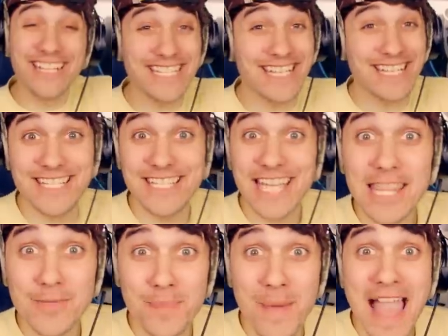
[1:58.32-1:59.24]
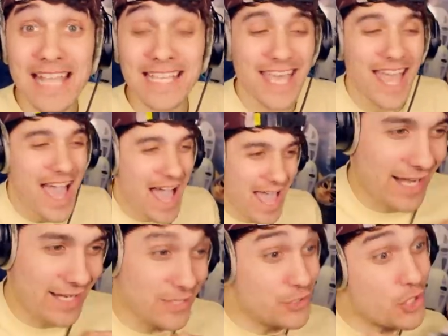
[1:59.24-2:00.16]
we just sit back
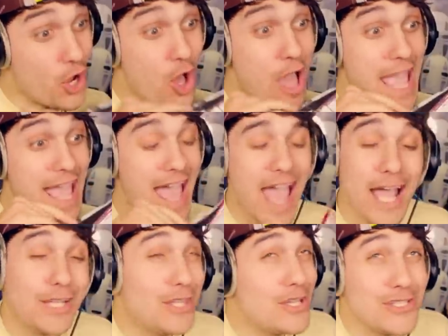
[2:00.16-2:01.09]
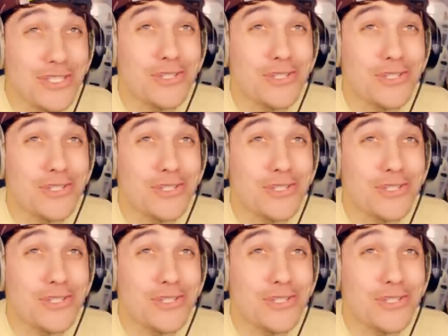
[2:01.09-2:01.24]
and enjoy the